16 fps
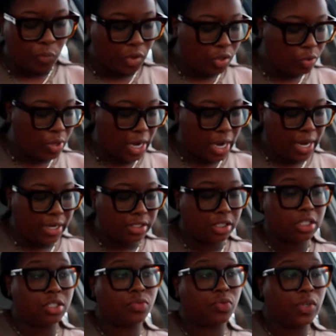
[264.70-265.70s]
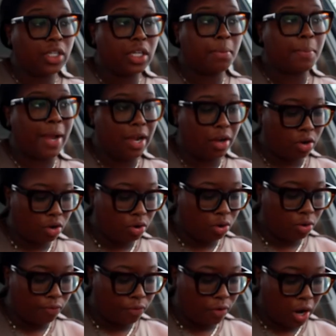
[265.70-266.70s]
you guys it's really my
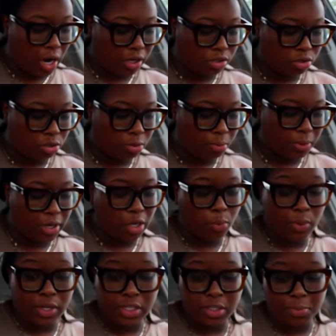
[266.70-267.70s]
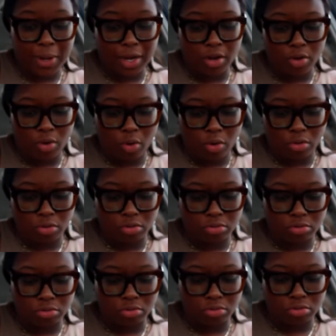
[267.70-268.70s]
goal for october it was my goal
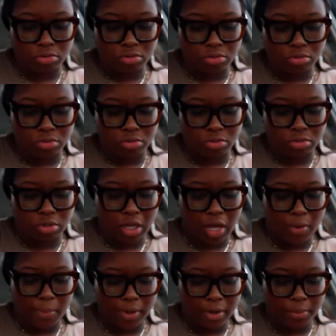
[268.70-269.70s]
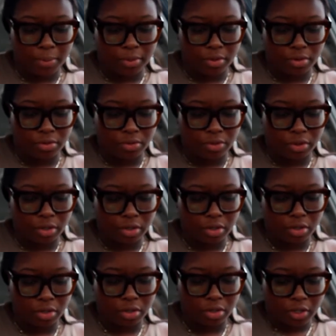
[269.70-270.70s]
i bought a to the whole
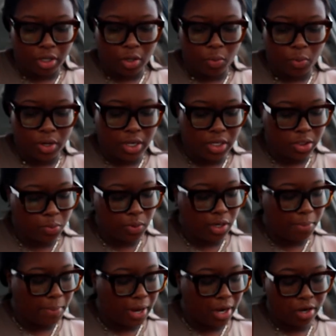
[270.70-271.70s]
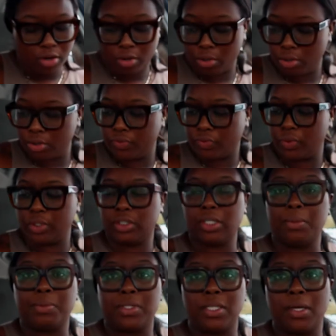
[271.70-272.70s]
thing. It was one of my goals for
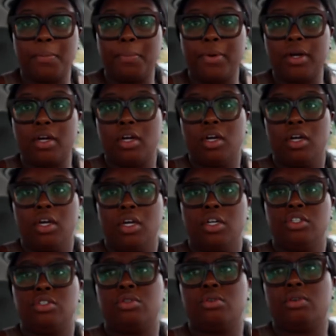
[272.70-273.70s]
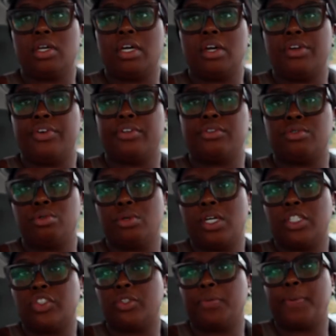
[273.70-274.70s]
September to get under
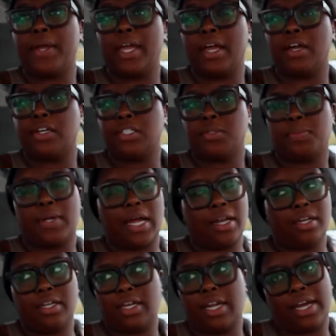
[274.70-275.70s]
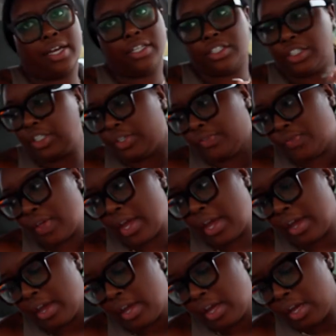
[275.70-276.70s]
200 pounds, but I did not achieve
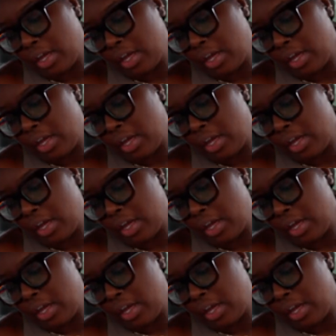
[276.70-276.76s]
that.